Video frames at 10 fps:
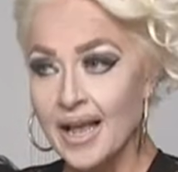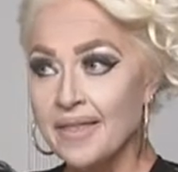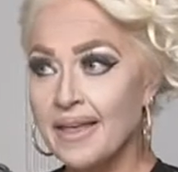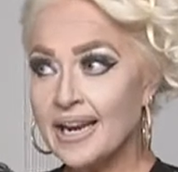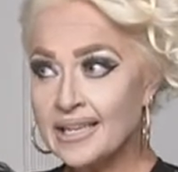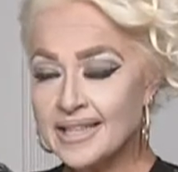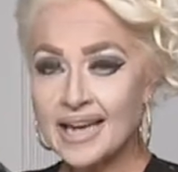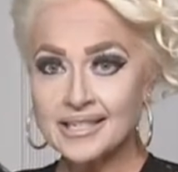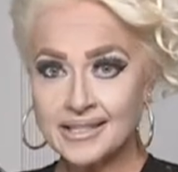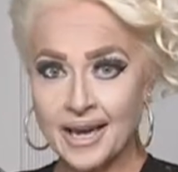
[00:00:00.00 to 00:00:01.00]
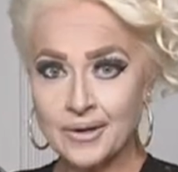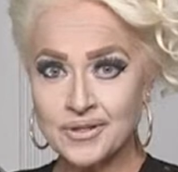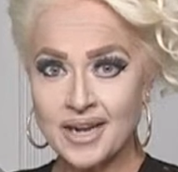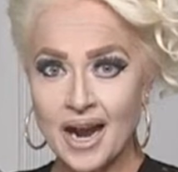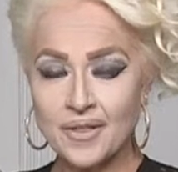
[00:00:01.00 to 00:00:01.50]
that is that designer
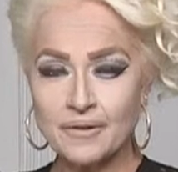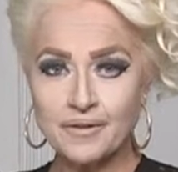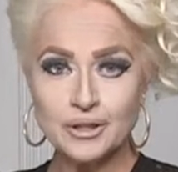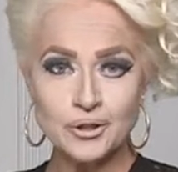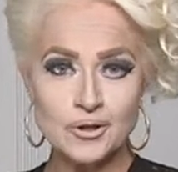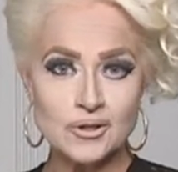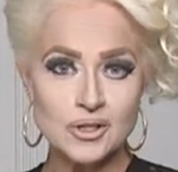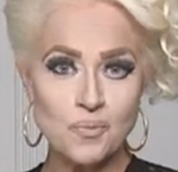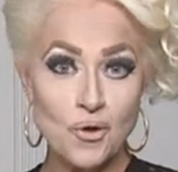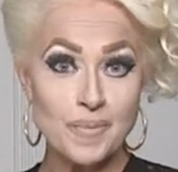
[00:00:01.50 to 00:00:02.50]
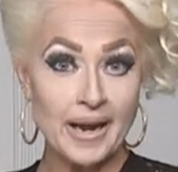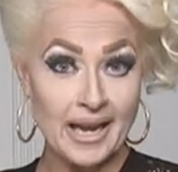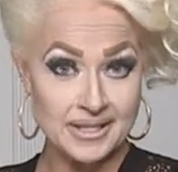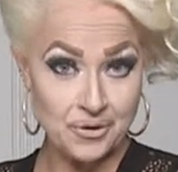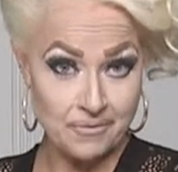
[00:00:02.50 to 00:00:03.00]
style that features both
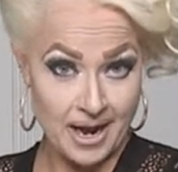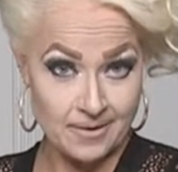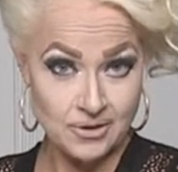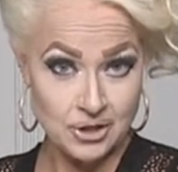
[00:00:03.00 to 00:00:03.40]
baguettes and rounds,